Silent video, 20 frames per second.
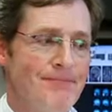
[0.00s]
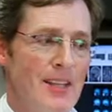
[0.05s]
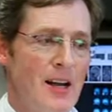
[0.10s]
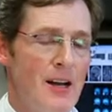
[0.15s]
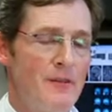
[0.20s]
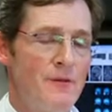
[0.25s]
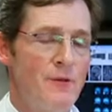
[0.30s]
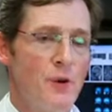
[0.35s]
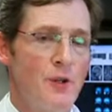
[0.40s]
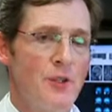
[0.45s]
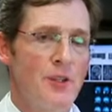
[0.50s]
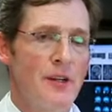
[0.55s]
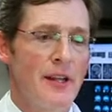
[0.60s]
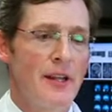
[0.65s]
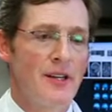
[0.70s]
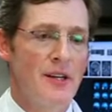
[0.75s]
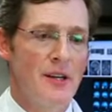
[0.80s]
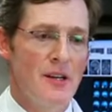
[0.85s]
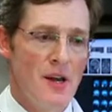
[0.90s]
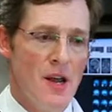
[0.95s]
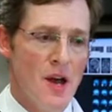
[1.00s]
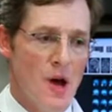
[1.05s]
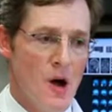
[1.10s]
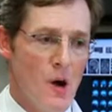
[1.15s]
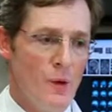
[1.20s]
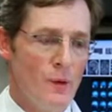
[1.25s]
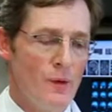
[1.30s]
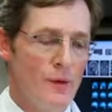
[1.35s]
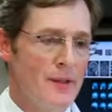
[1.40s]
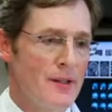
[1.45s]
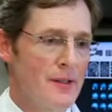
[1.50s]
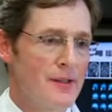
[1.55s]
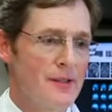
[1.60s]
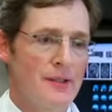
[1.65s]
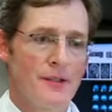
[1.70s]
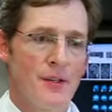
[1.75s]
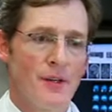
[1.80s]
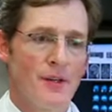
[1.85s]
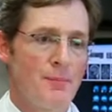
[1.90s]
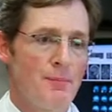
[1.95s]
Unfortunately, no.
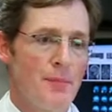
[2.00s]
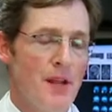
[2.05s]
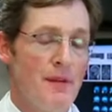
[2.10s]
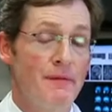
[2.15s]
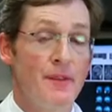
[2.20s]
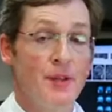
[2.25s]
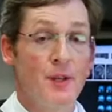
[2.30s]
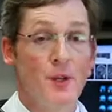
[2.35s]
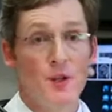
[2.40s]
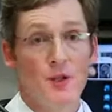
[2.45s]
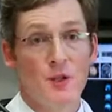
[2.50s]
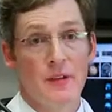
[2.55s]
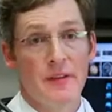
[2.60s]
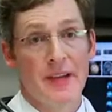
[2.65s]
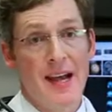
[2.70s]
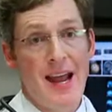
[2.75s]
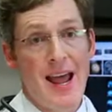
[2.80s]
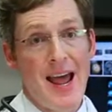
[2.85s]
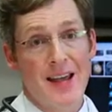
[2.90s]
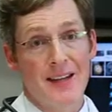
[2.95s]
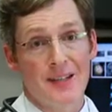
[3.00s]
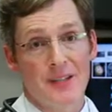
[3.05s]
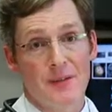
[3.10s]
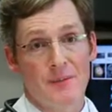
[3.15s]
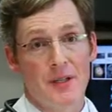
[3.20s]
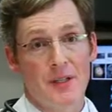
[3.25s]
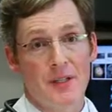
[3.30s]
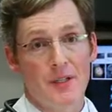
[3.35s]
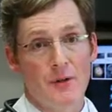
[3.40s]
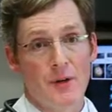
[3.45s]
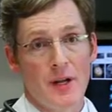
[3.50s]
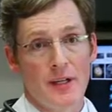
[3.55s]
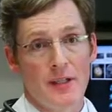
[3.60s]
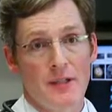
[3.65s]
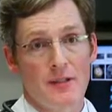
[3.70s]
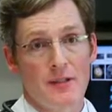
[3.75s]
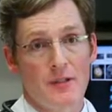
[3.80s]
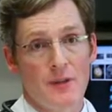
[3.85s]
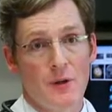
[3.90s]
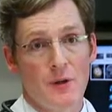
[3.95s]
There's been fusion that has to be
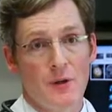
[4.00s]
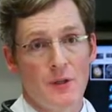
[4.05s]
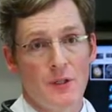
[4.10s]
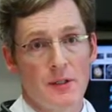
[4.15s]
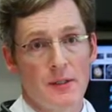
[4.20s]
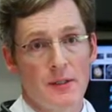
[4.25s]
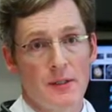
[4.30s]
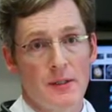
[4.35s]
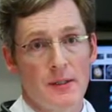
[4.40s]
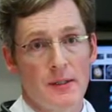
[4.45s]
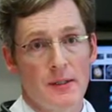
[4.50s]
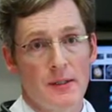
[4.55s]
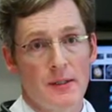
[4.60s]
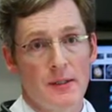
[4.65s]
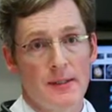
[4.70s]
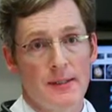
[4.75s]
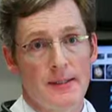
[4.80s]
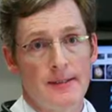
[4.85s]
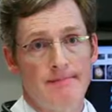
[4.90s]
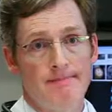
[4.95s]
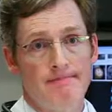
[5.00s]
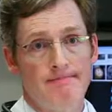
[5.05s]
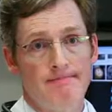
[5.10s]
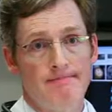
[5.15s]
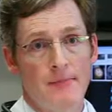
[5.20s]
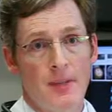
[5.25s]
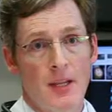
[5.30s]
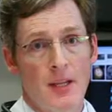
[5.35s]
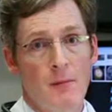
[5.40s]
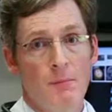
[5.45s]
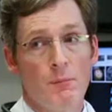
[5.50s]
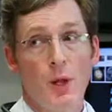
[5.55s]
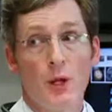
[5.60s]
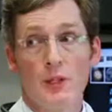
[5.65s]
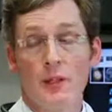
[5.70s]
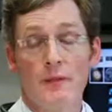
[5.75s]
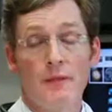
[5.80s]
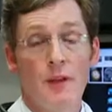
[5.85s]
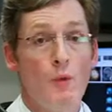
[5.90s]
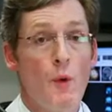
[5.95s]
corrected surgically.
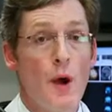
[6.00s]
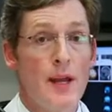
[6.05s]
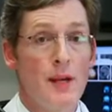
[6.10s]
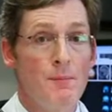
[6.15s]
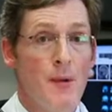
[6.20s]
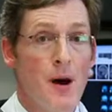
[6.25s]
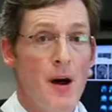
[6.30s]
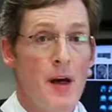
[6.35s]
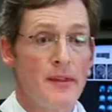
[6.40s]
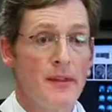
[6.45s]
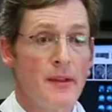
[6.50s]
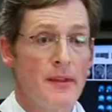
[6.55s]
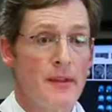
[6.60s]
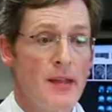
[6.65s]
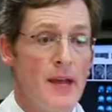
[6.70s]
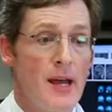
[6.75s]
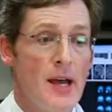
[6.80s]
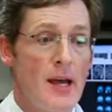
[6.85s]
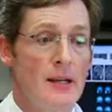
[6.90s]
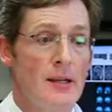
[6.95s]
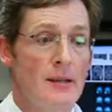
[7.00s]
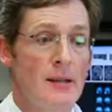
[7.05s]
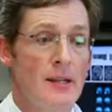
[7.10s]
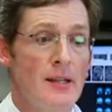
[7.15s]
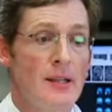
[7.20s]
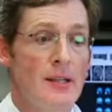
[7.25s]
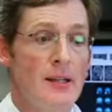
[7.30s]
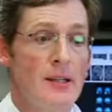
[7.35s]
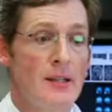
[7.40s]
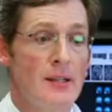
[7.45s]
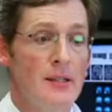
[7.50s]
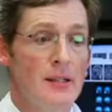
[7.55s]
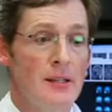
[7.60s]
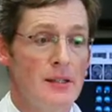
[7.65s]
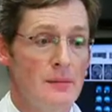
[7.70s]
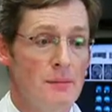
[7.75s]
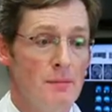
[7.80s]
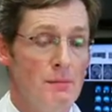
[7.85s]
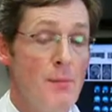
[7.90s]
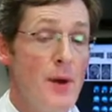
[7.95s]
Plus, if you wait a month, then the
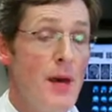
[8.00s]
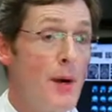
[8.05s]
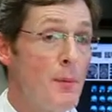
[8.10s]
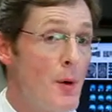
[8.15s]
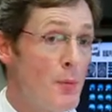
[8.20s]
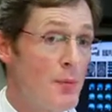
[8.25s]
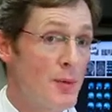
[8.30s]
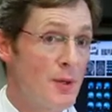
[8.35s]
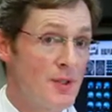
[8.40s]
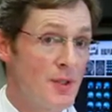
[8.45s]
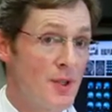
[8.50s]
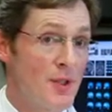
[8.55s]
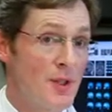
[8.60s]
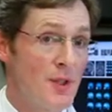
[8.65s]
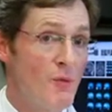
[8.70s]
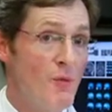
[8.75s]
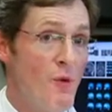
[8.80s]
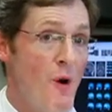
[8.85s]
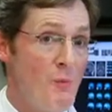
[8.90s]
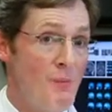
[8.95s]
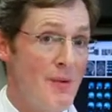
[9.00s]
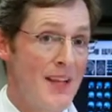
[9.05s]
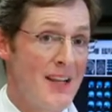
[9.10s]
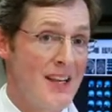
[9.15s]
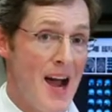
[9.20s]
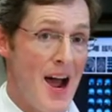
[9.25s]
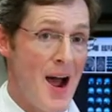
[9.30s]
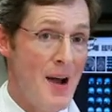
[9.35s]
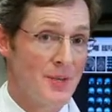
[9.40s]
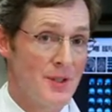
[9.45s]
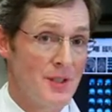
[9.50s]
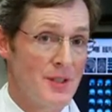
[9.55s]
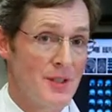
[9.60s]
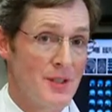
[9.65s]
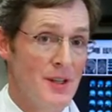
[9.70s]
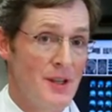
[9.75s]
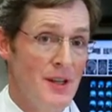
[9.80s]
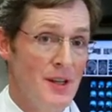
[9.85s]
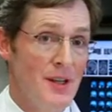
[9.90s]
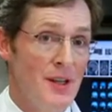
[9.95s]
minimal procedure won't be an option.
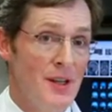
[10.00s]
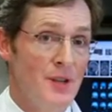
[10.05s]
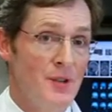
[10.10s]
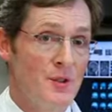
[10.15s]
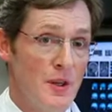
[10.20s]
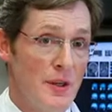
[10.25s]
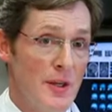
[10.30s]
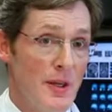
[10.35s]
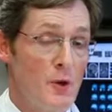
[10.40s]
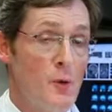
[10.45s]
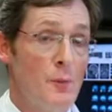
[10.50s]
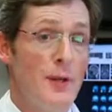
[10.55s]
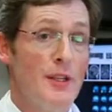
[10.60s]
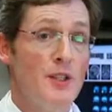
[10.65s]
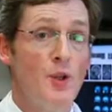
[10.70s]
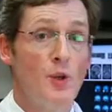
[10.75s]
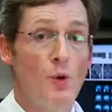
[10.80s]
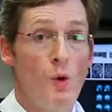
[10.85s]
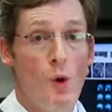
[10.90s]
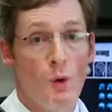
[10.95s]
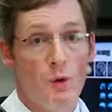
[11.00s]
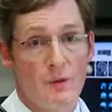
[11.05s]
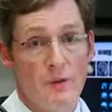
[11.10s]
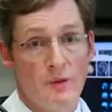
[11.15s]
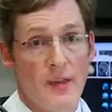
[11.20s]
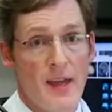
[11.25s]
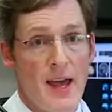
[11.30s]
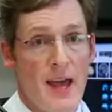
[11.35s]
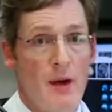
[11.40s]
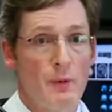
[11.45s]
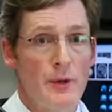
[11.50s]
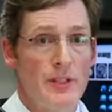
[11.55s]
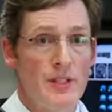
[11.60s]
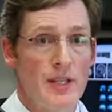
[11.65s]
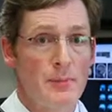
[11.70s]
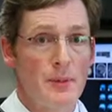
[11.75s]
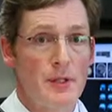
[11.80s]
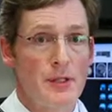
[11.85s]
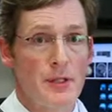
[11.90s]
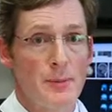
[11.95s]
Jenny will be too old for that. We
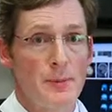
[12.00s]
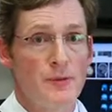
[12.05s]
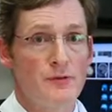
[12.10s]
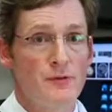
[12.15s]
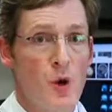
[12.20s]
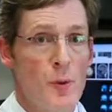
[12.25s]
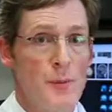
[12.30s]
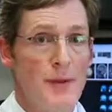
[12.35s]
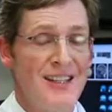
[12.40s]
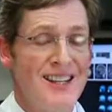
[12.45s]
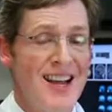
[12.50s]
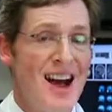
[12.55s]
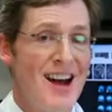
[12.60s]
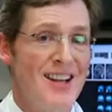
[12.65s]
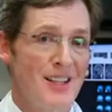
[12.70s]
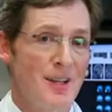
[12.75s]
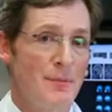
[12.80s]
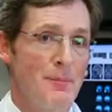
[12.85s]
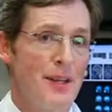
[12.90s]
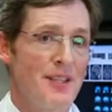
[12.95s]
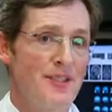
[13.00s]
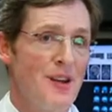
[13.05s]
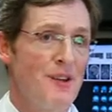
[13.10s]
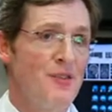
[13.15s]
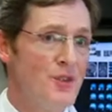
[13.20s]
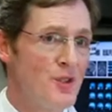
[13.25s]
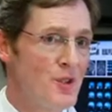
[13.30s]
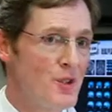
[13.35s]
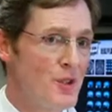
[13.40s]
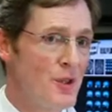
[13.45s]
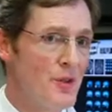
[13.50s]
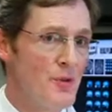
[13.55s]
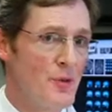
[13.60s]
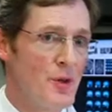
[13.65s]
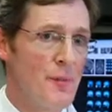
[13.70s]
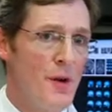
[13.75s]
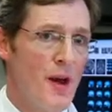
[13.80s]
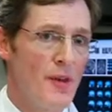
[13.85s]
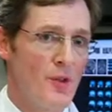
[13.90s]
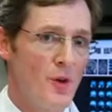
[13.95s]
typically perform endoscopies on 2 to 3
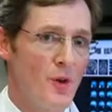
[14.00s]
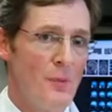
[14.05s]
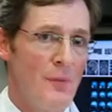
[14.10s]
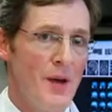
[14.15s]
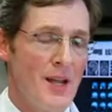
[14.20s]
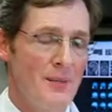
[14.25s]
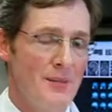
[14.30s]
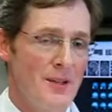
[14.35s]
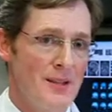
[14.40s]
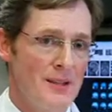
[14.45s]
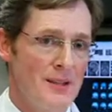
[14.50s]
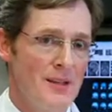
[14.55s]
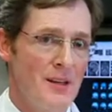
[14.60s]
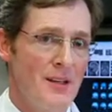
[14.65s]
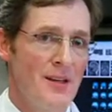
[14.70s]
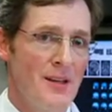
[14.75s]
month old babies.